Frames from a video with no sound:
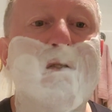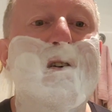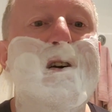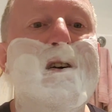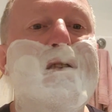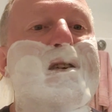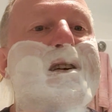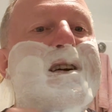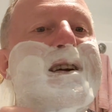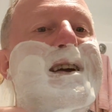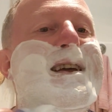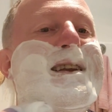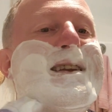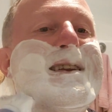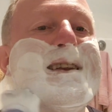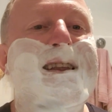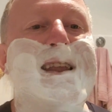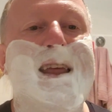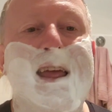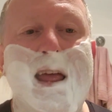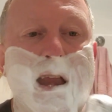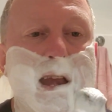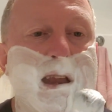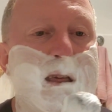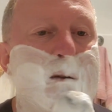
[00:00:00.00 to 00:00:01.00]
I ever get
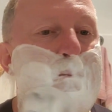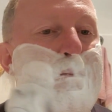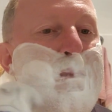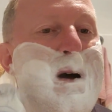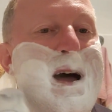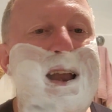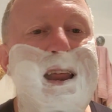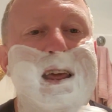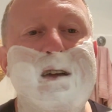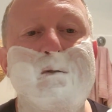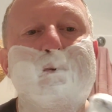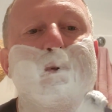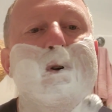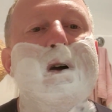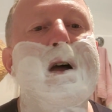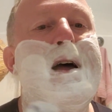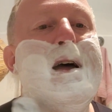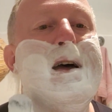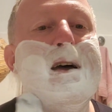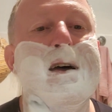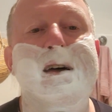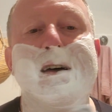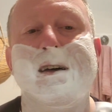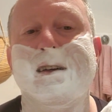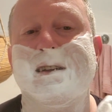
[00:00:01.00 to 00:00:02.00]
any money,
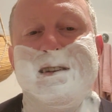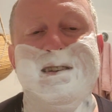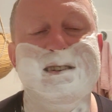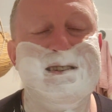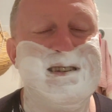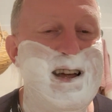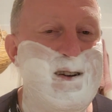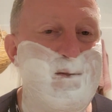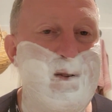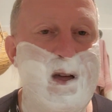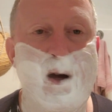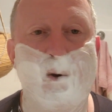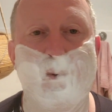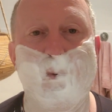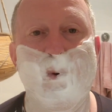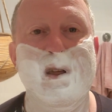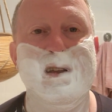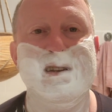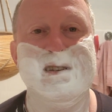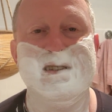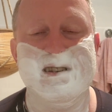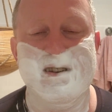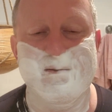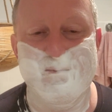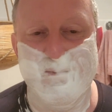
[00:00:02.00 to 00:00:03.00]
somehow
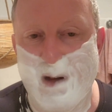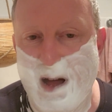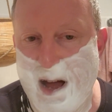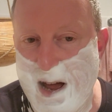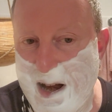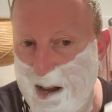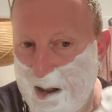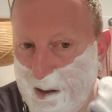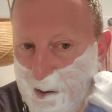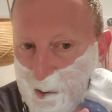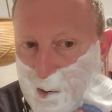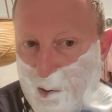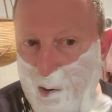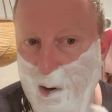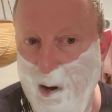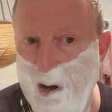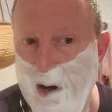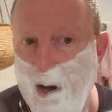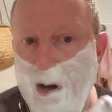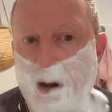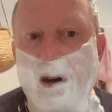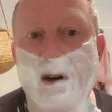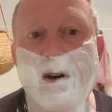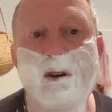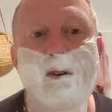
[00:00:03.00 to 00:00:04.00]
win some money or
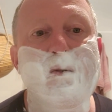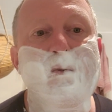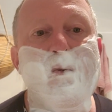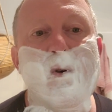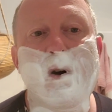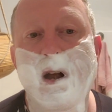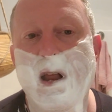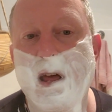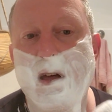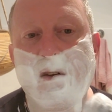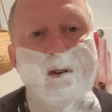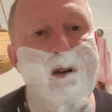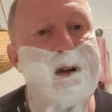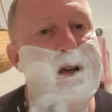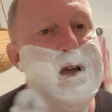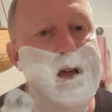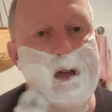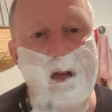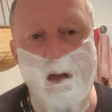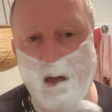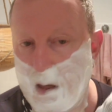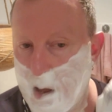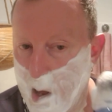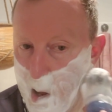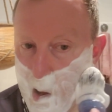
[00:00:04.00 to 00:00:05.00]
whatever,
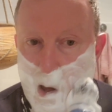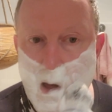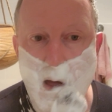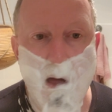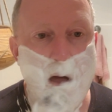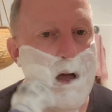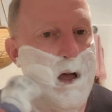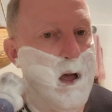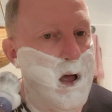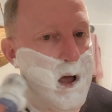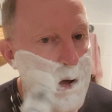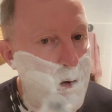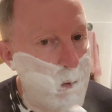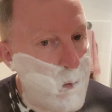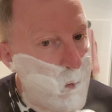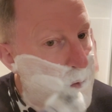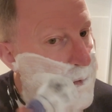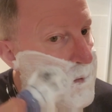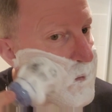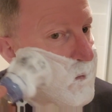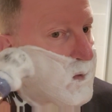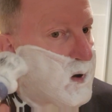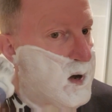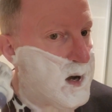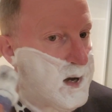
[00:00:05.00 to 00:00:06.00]

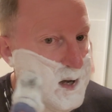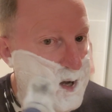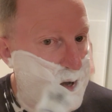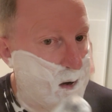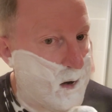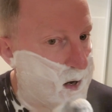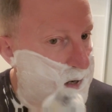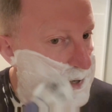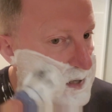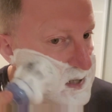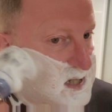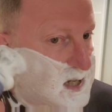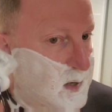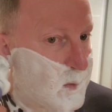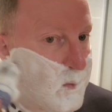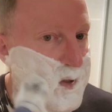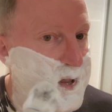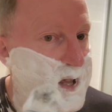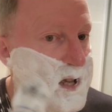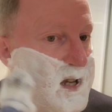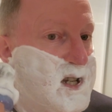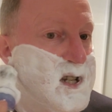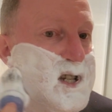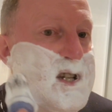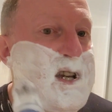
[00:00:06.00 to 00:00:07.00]
wouldn't mind going to some of
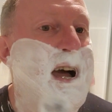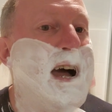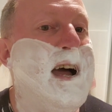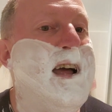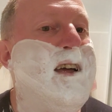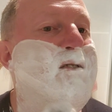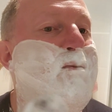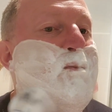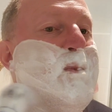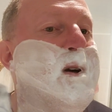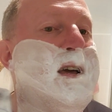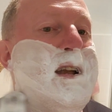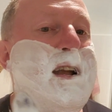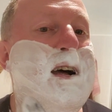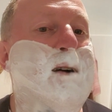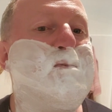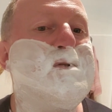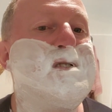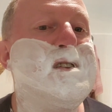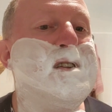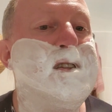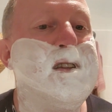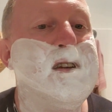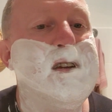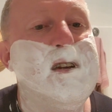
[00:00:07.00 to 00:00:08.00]
these shave
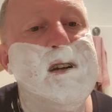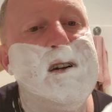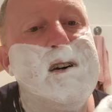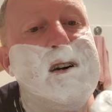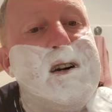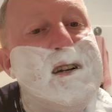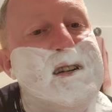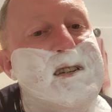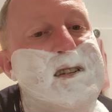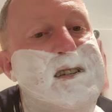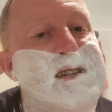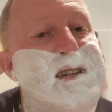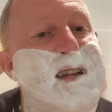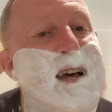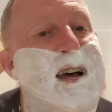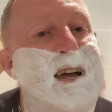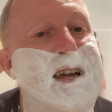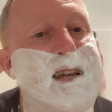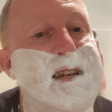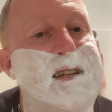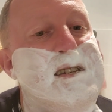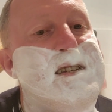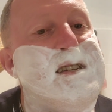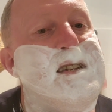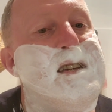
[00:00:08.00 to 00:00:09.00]
meetups in the United
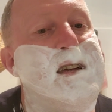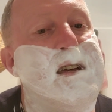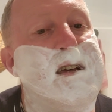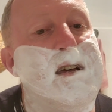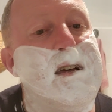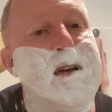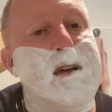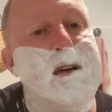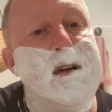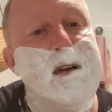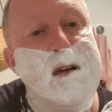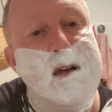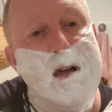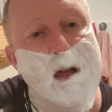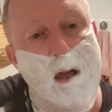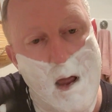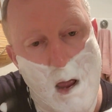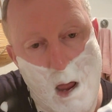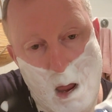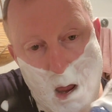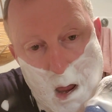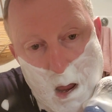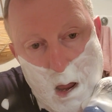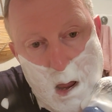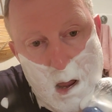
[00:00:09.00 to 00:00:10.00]
States.
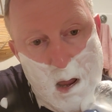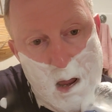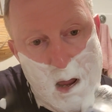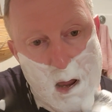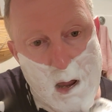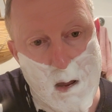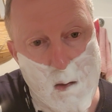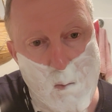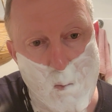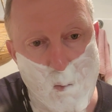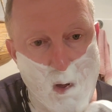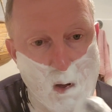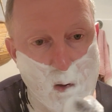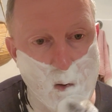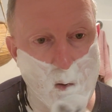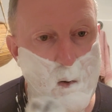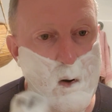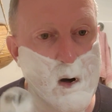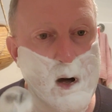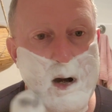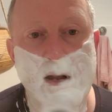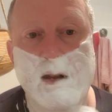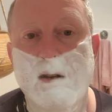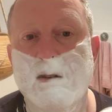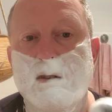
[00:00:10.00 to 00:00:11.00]
Be
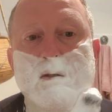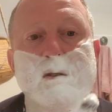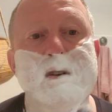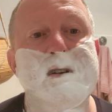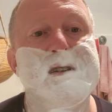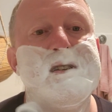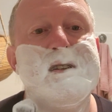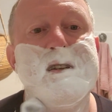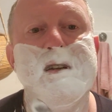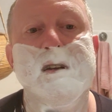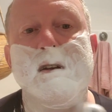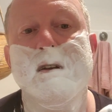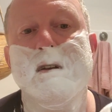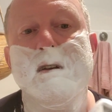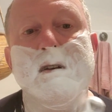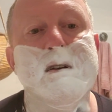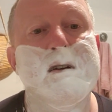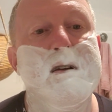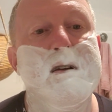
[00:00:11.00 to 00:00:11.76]
quite interesting.